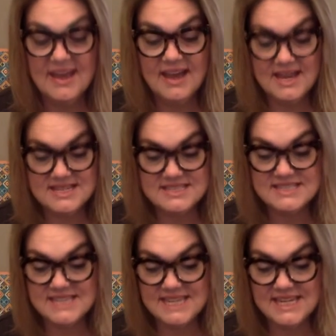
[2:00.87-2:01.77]
"I
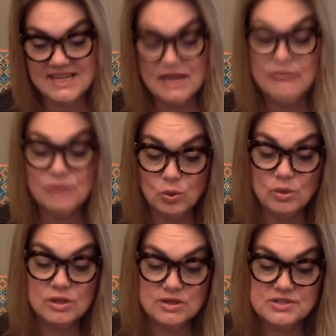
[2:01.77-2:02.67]
see, of
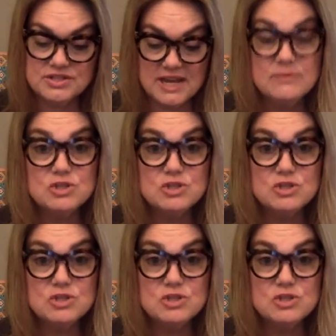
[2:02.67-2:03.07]
course. I'm